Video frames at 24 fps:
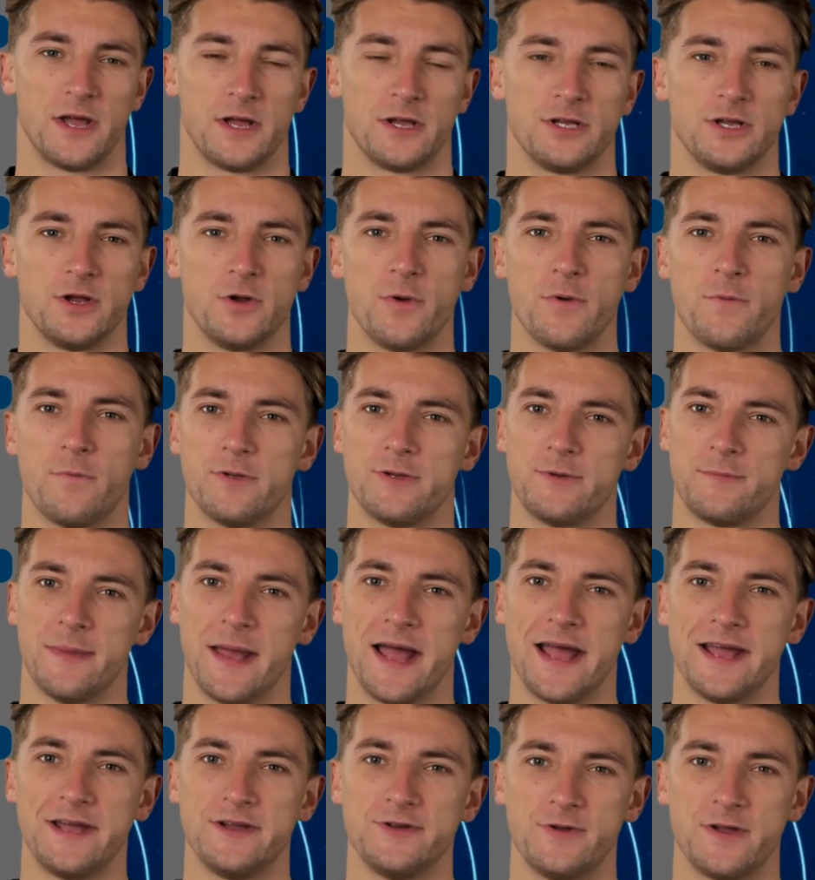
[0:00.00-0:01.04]
showing which
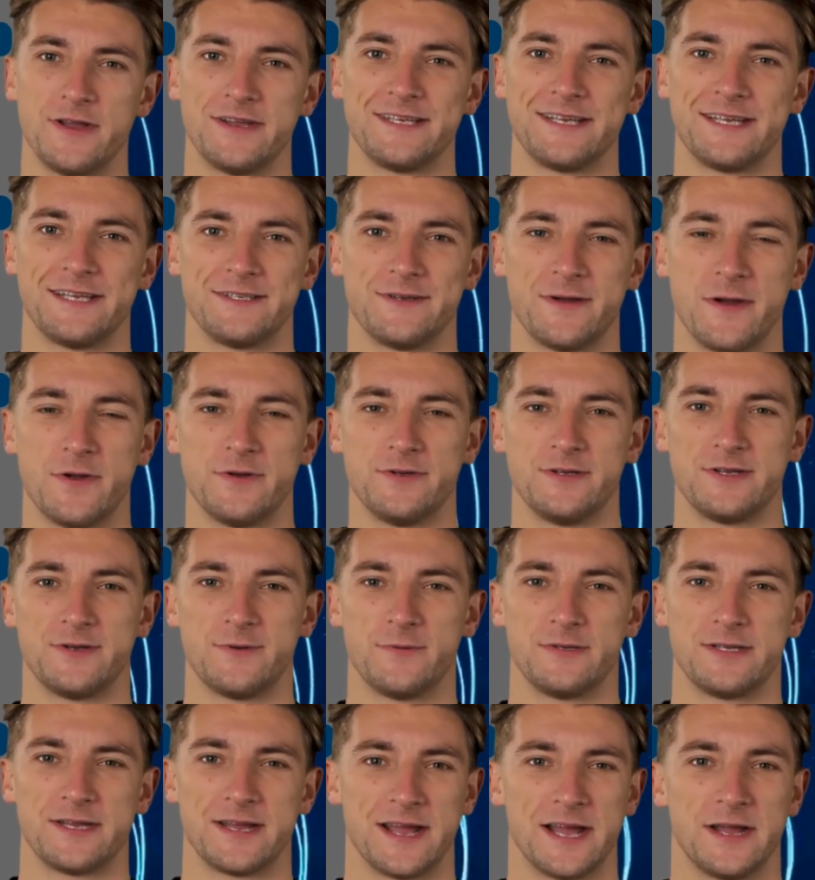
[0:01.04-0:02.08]
MAC addresses are
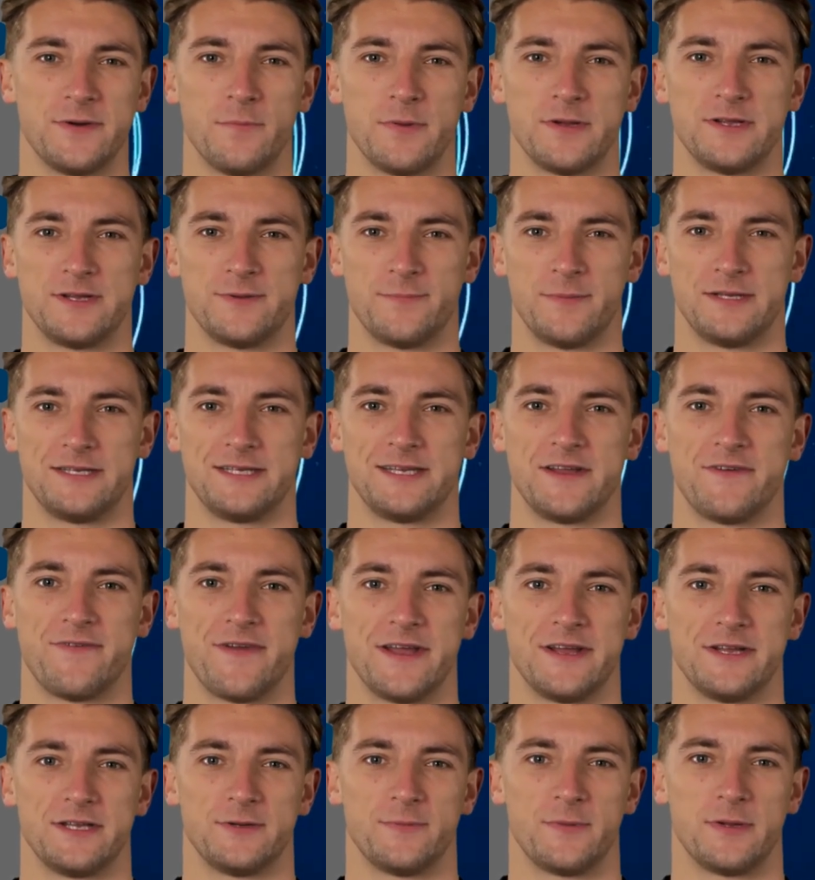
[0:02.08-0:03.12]
associated with
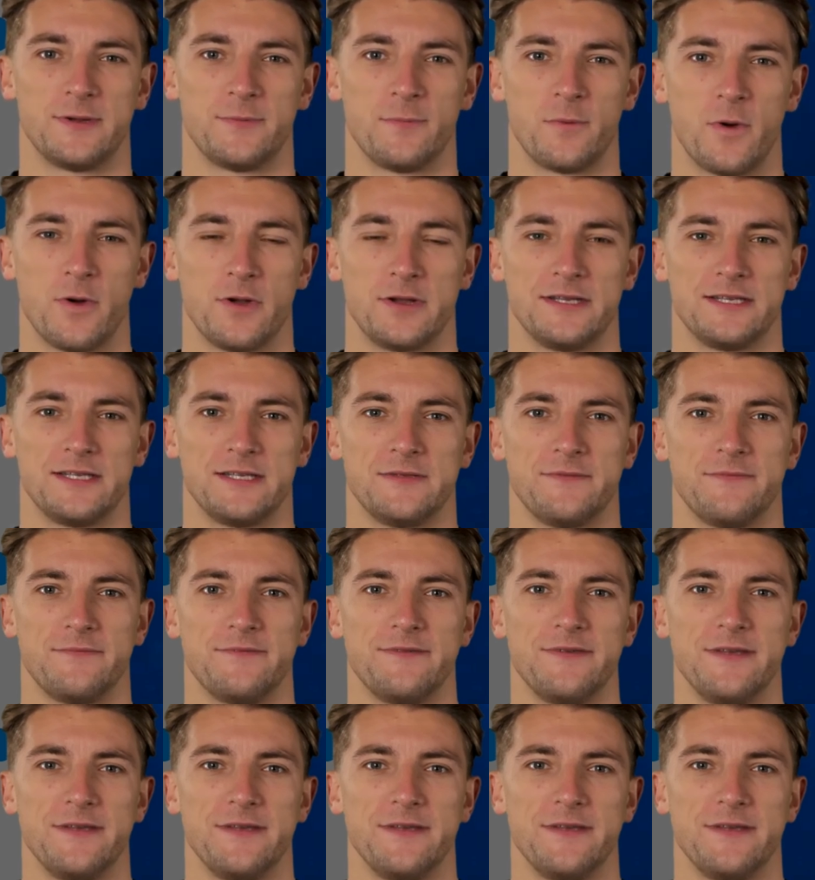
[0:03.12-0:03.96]
specific switch ports.